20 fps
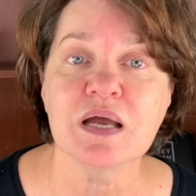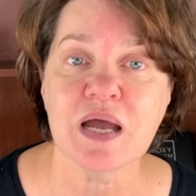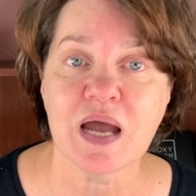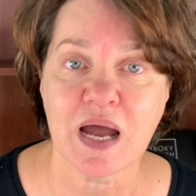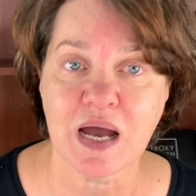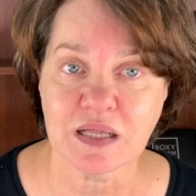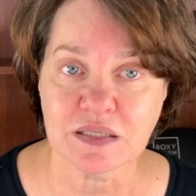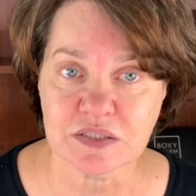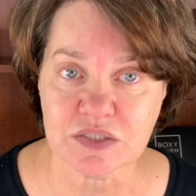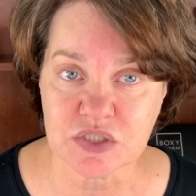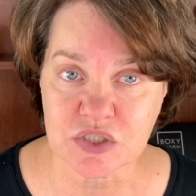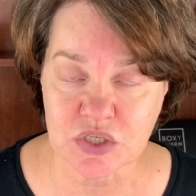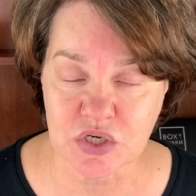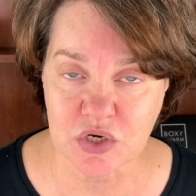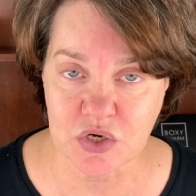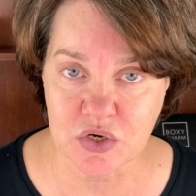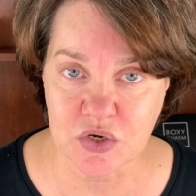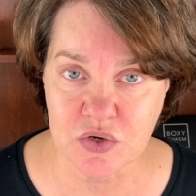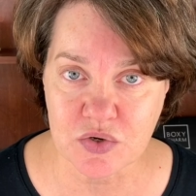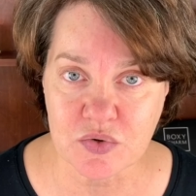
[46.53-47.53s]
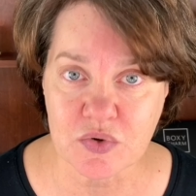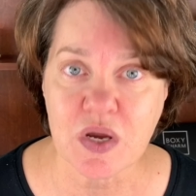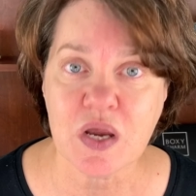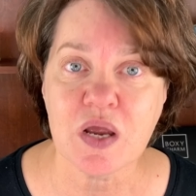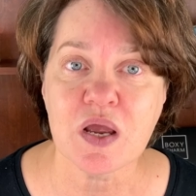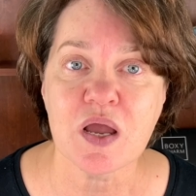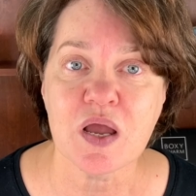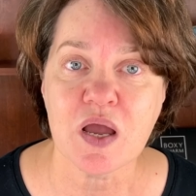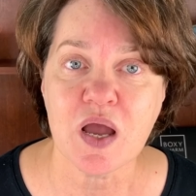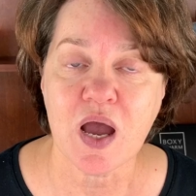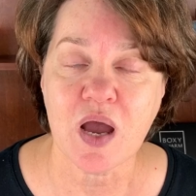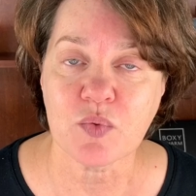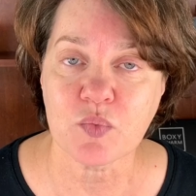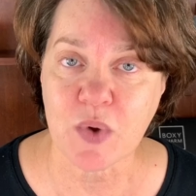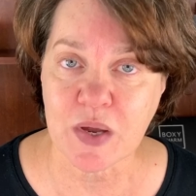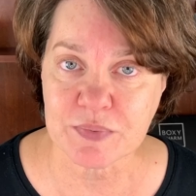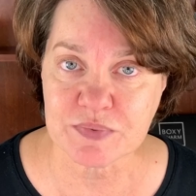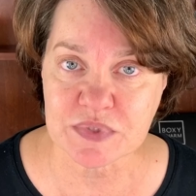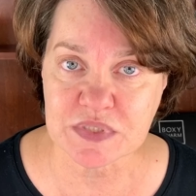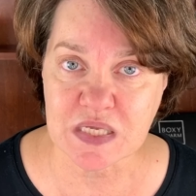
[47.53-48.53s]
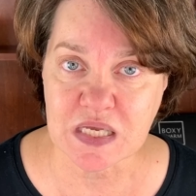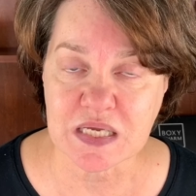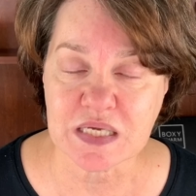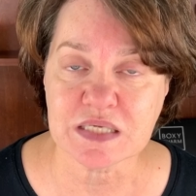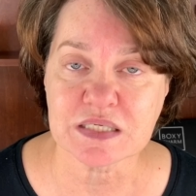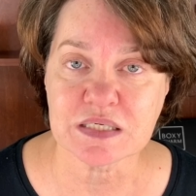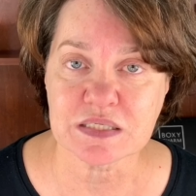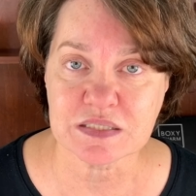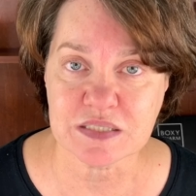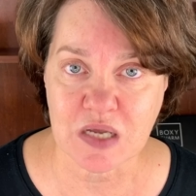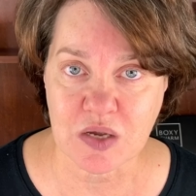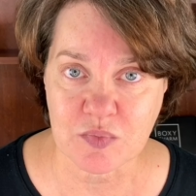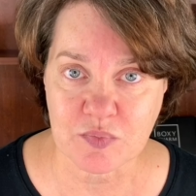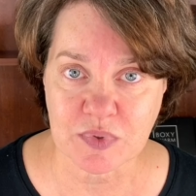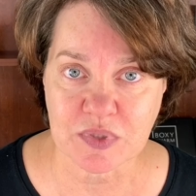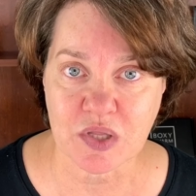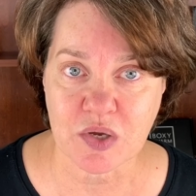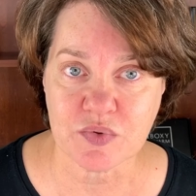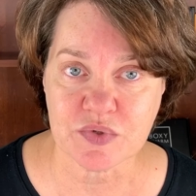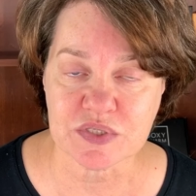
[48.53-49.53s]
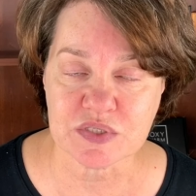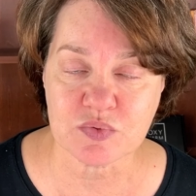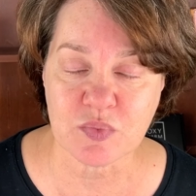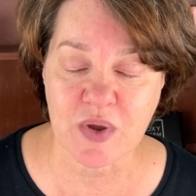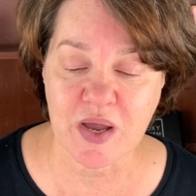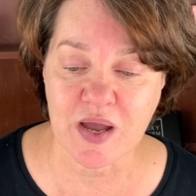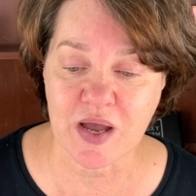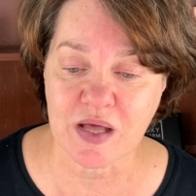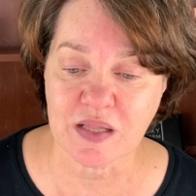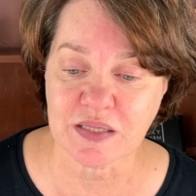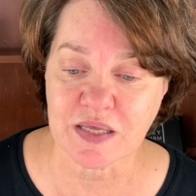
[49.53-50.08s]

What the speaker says: I'll list her website down below as well.